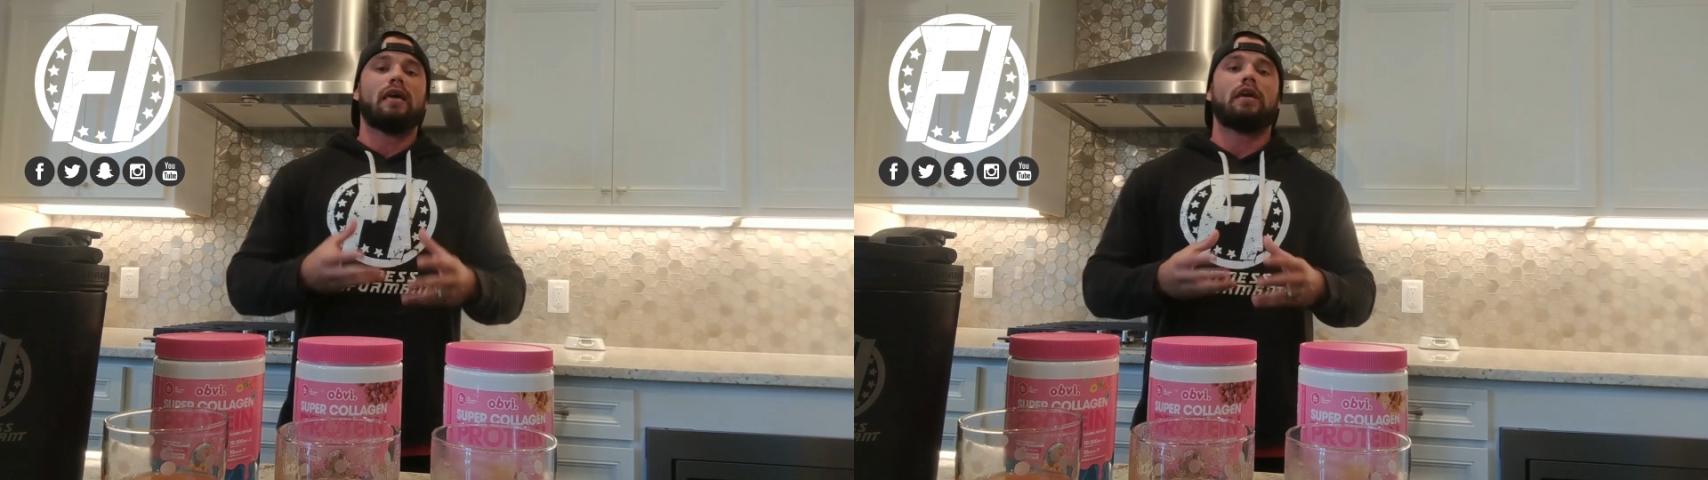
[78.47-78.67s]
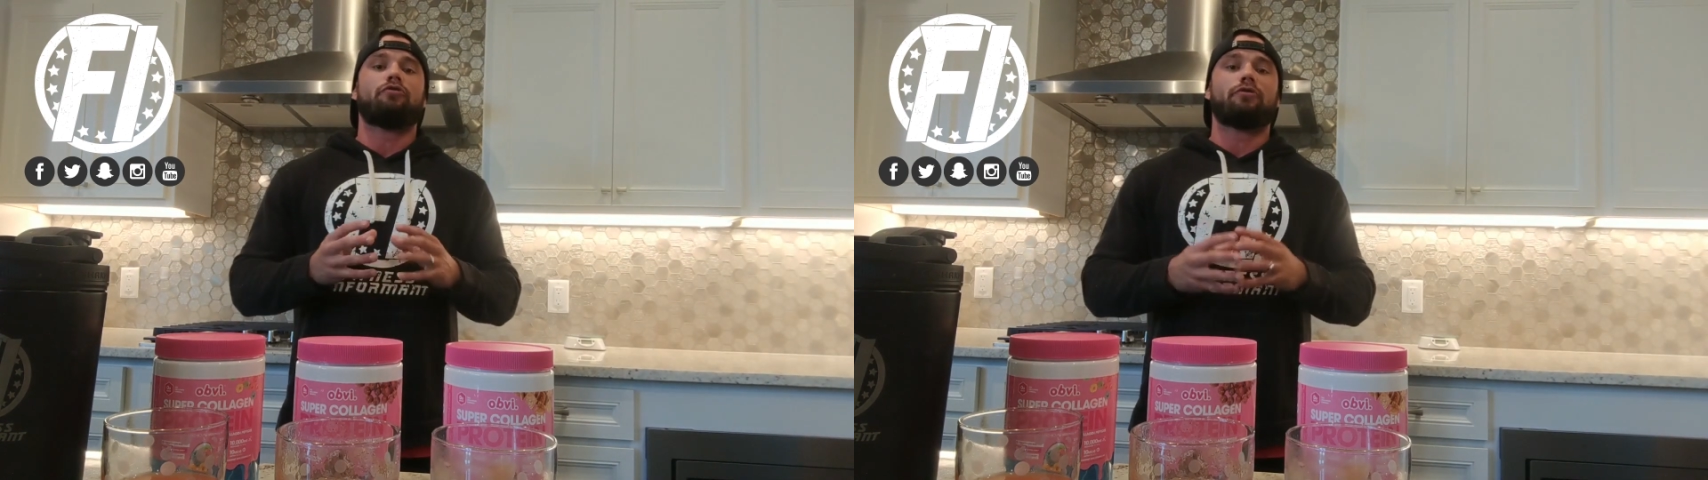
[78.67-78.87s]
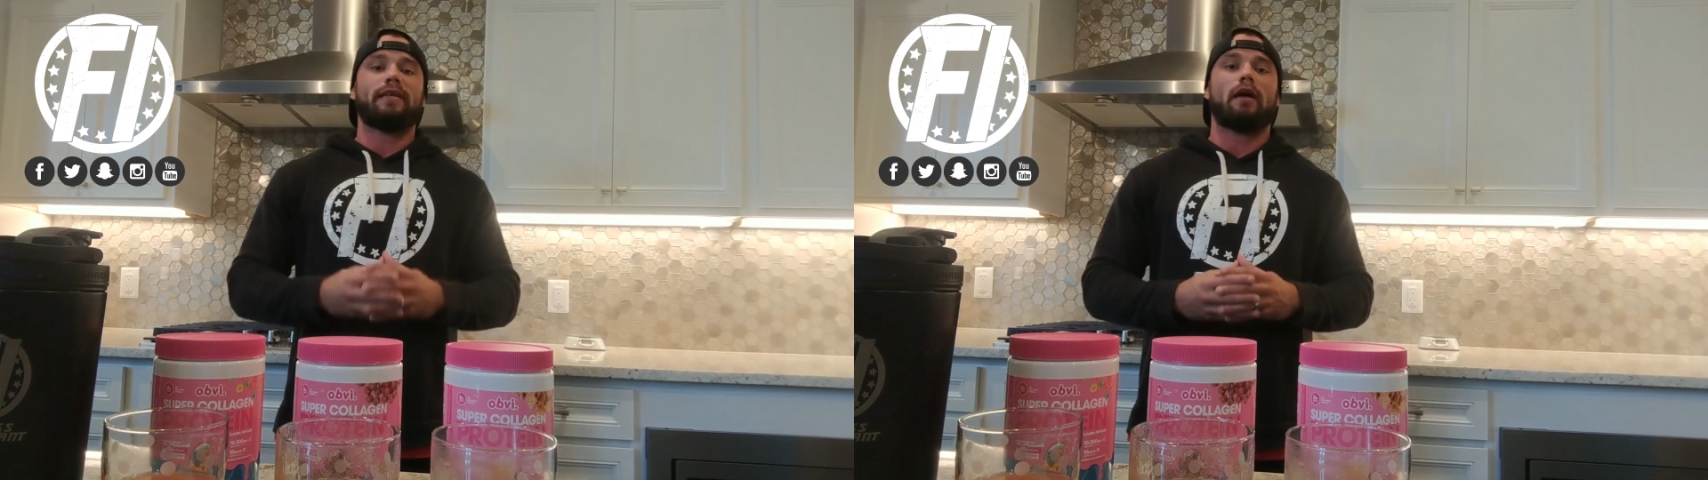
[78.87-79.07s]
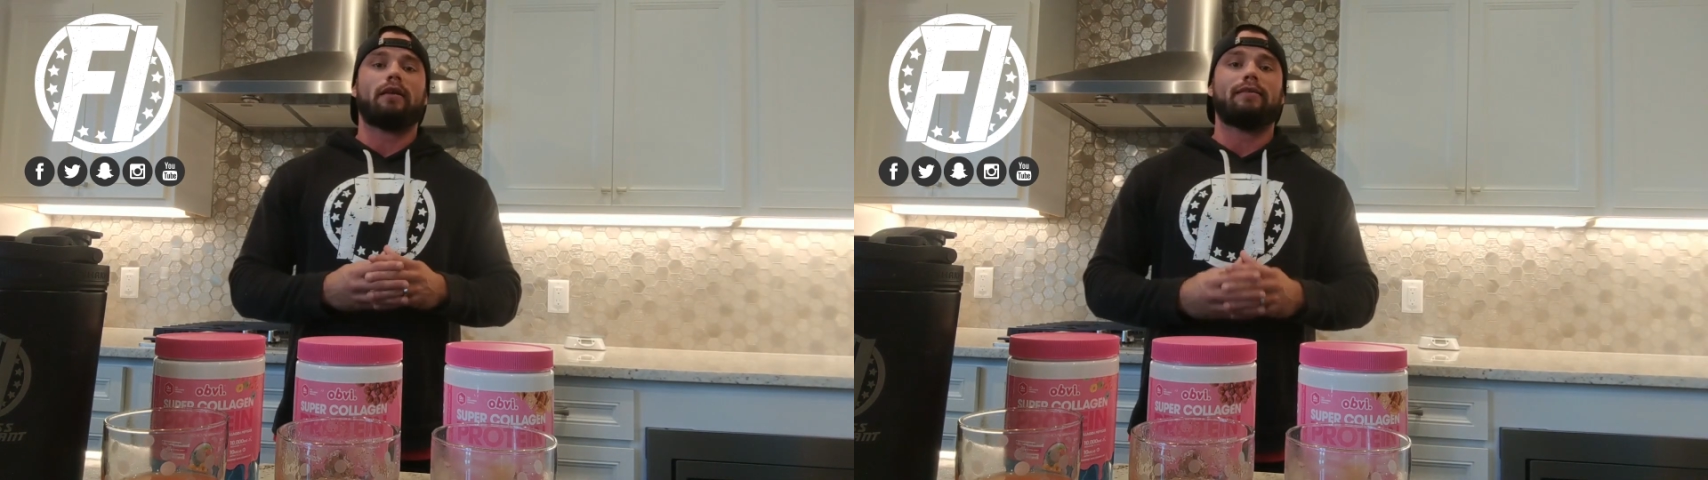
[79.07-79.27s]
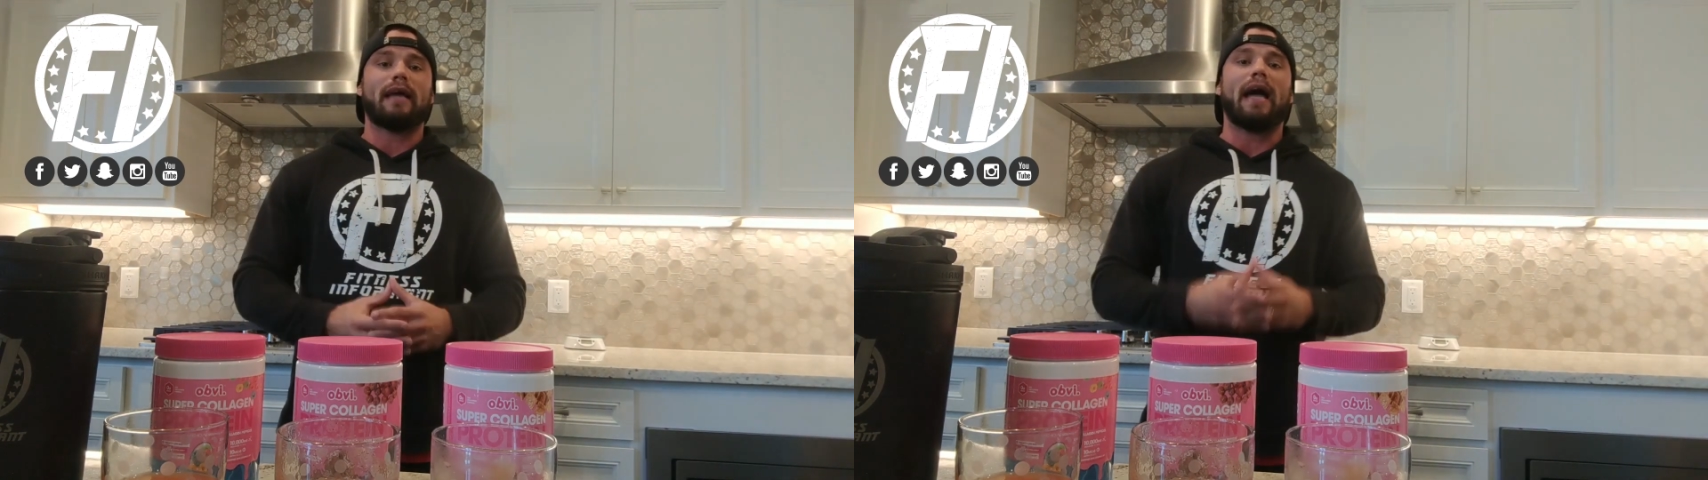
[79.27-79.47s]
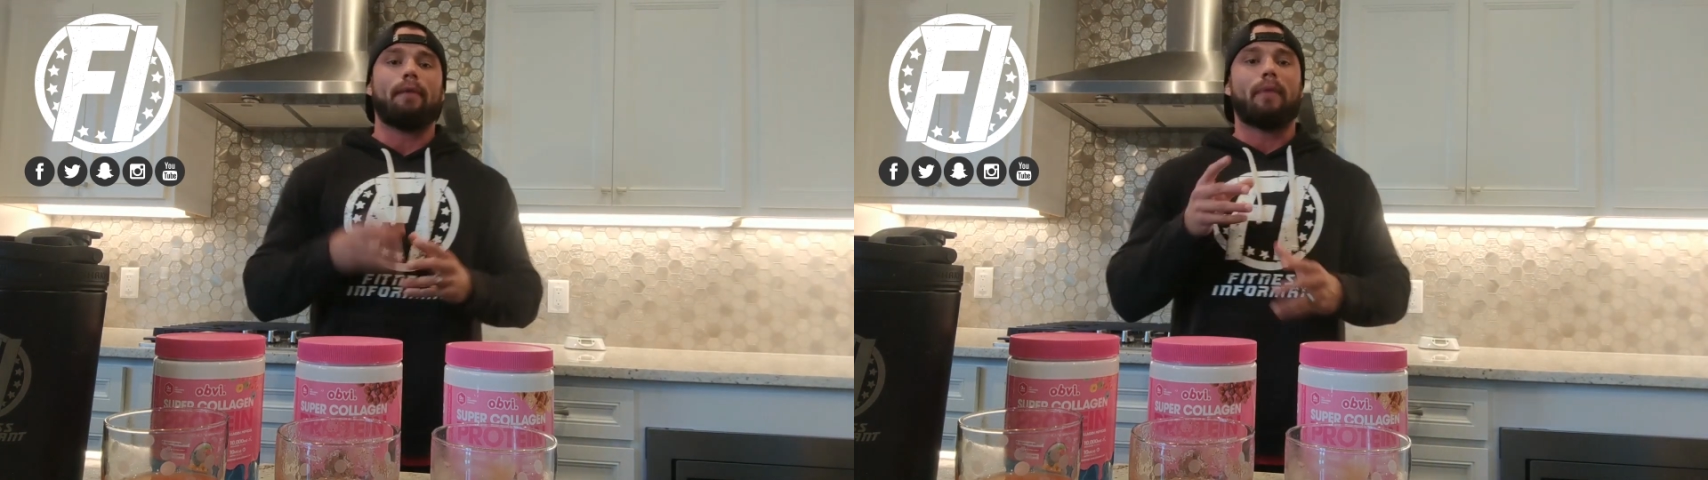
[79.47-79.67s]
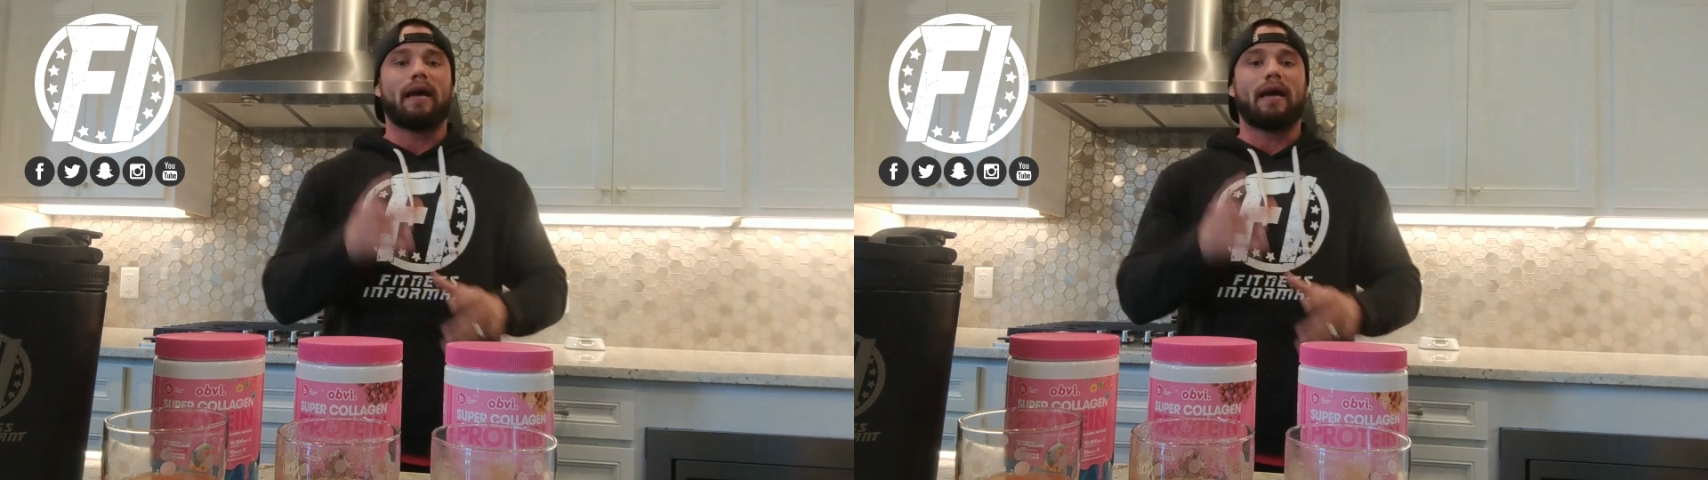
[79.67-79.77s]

in your daily diet.